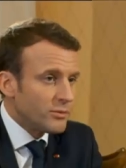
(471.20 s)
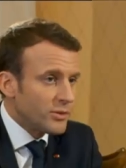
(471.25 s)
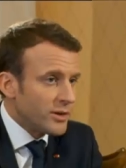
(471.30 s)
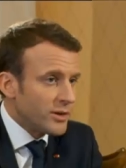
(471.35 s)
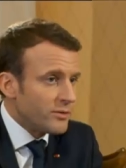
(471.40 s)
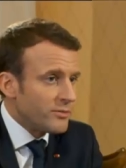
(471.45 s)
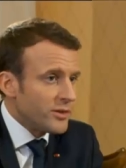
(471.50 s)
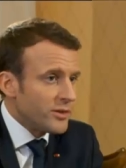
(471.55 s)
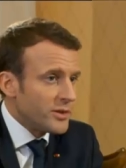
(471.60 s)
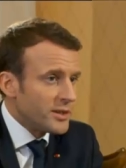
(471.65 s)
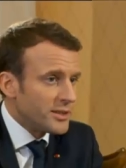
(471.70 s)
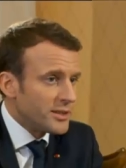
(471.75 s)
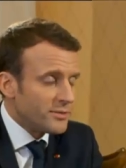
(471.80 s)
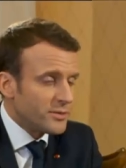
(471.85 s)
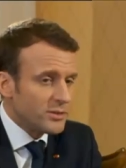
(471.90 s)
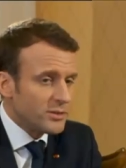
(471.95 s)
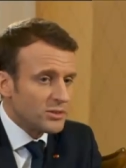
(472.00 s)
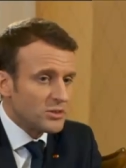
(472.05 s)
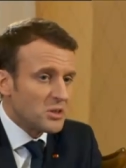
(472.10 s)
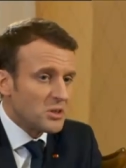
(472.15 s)
very
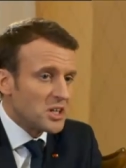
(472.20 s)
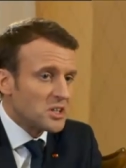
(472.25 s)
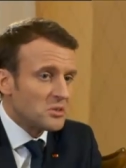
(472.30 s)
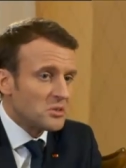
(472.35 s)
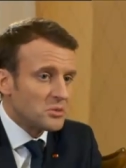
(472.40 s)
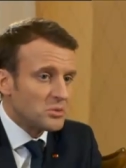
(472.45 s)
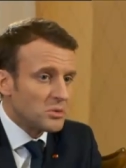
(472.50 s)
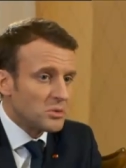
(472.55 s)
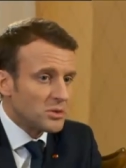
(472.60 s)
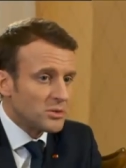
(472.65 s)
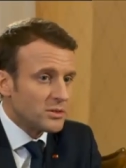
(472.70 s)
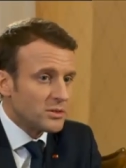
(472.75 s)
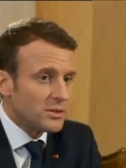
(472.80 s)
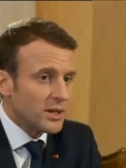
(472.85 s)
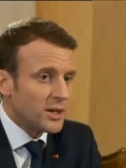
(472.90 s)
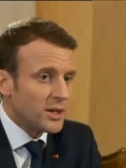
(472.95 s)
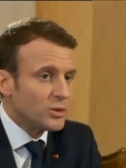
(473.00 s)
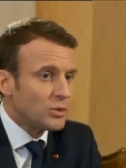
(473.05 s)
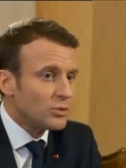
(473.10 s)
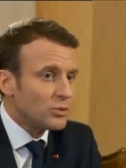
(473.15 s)
different. So I don't want
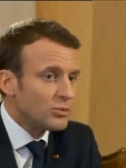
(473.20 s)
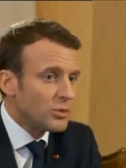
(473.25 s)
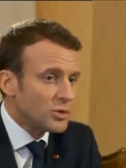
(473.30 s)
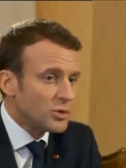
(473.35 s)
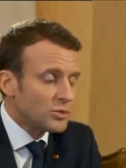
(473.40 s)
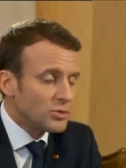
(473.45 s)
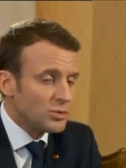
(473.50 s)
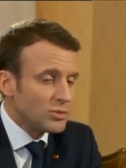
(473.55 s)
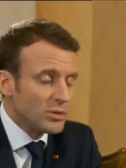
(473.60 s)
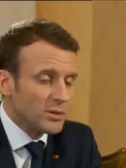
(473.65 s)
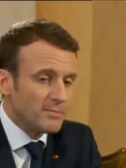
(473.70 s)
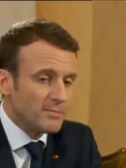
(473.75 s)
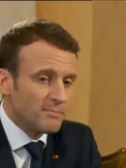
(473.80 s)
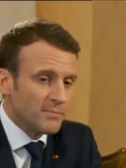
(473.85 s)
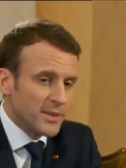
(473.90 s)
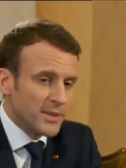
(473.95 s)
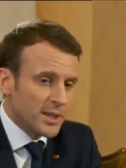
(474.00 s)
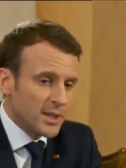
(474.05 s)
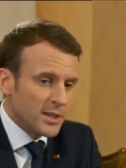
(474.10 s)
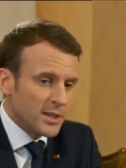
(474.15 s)
I don't want to uh,
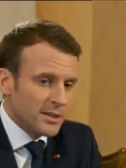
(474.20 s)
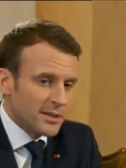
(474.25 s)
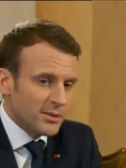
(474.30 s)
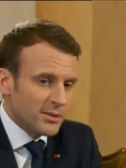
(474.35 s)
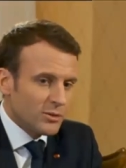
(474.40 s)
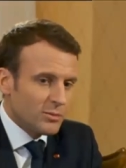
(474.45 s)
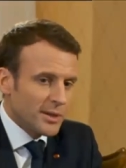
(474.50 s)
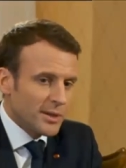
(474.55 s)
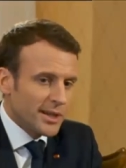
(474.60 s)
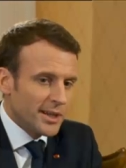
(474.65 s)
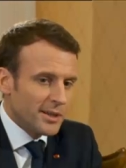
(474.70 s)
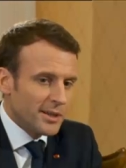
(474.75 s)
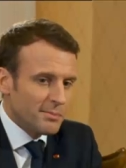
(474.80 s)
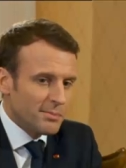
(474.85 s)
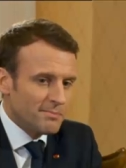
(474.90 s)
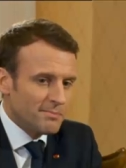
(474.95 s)
to make any.